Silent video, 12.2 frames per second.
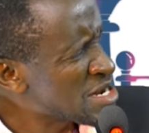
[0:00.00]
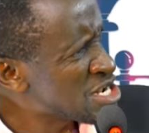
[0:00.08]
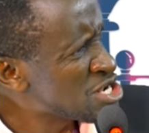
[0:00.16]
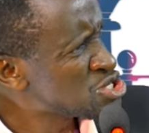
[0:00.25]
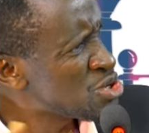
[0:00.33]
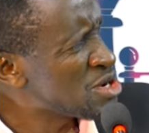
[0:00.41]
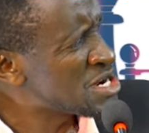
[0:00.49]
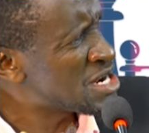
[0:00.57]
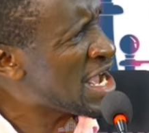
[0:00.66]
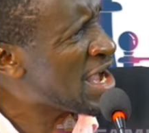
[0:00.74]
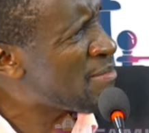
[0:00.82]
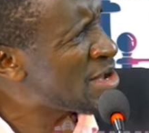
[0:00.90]
hypertension,
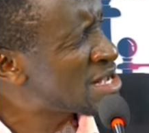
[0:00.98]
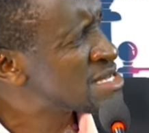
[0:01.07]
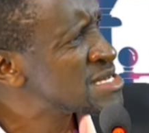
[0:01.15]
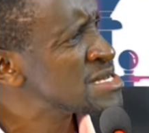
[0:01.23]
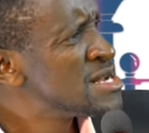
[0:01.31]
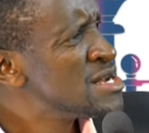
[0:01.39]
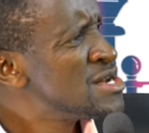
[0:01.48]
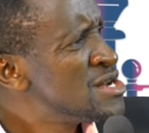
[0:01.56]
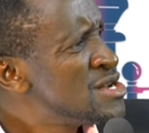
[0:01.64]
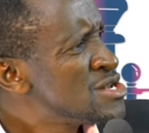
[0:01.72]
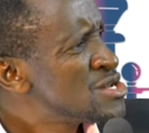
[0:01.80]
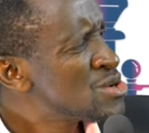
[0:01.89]
diabetes.
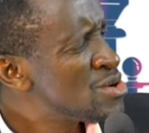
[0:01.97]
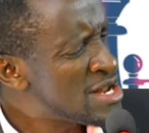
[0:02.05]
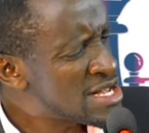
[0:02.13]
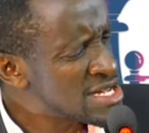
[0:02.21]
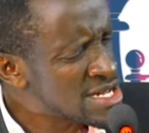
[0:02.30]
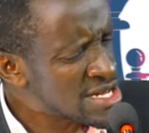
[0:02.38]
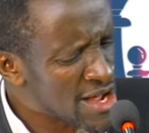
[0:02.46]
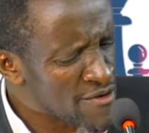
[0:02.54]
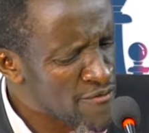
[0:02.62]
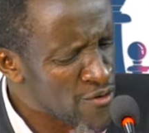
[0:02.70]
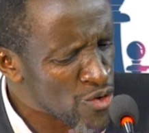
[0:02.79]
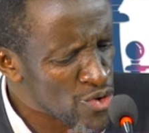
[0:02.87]
So let's
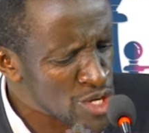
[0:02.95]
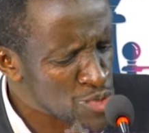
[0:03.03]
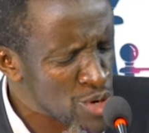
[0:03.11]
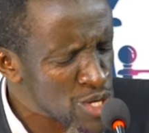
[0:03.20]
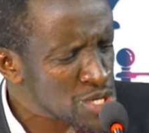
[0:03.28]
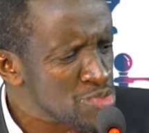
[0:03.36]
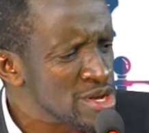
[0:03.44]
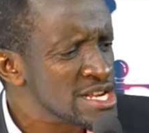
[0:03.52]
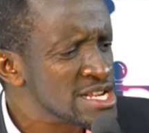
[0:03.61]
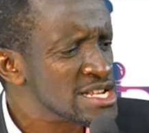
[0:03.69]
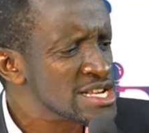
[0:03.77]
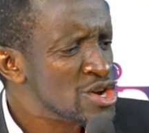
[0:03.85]
take full
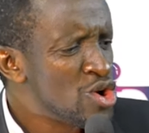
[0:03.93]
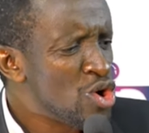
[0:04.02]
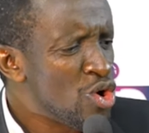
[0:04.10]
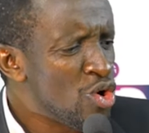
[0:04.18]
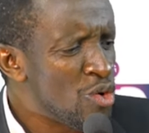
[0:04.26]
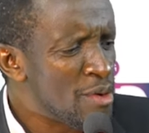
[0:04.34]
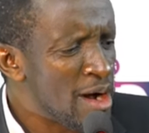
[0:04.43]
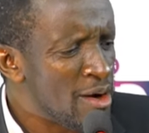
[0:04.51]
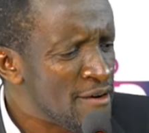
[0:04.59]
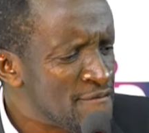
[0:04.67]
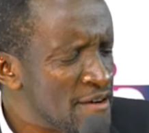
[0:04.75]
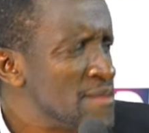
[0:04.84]
responsibility of
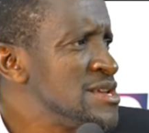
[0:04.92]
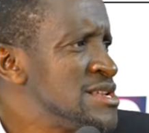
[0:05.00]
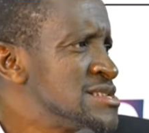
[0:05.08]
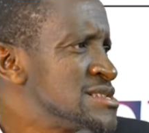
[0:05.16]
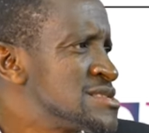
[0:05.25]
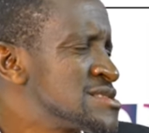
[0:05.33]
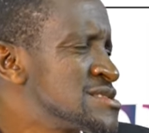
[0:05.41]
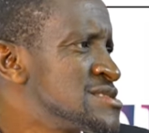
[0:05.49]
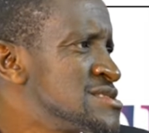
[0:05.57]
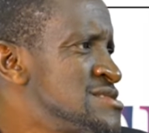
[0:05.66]
our families.